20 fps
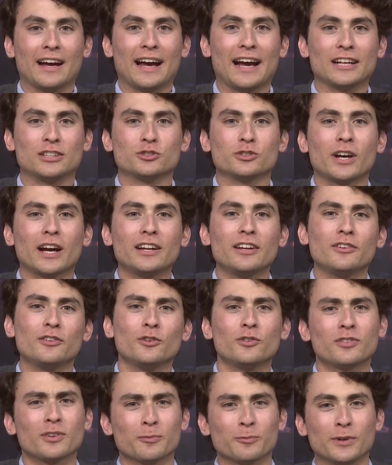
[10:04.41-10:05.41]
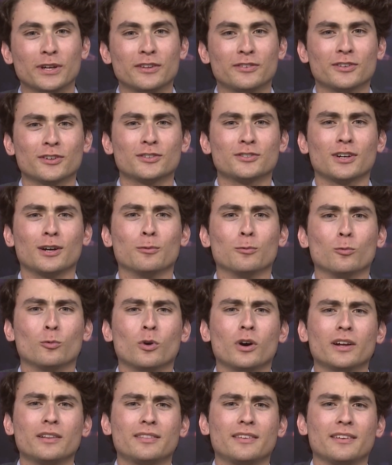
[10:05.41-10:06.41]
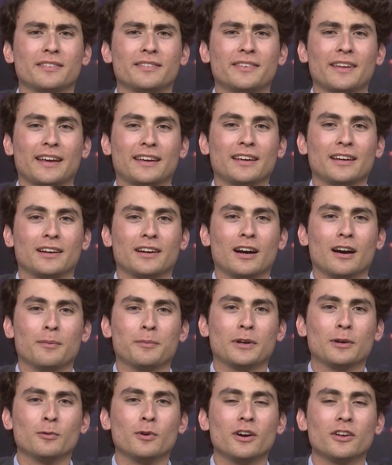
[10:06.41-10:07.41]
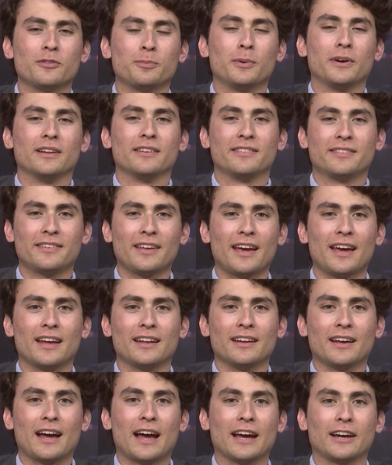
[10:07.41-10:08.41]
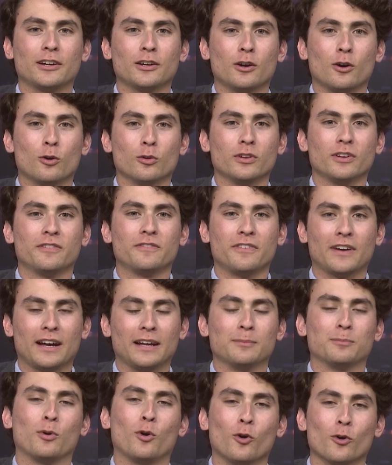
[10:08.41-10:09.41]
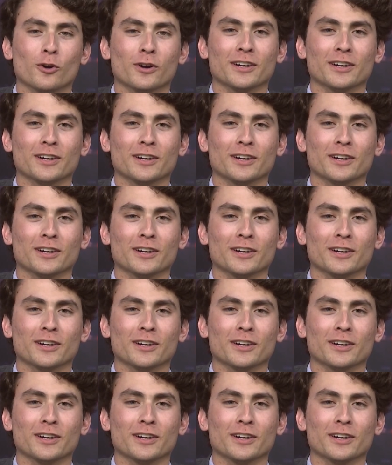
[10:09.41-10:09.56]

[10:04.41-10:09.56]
I tried to do some research on what the second coming was, but instead, I could only find porn.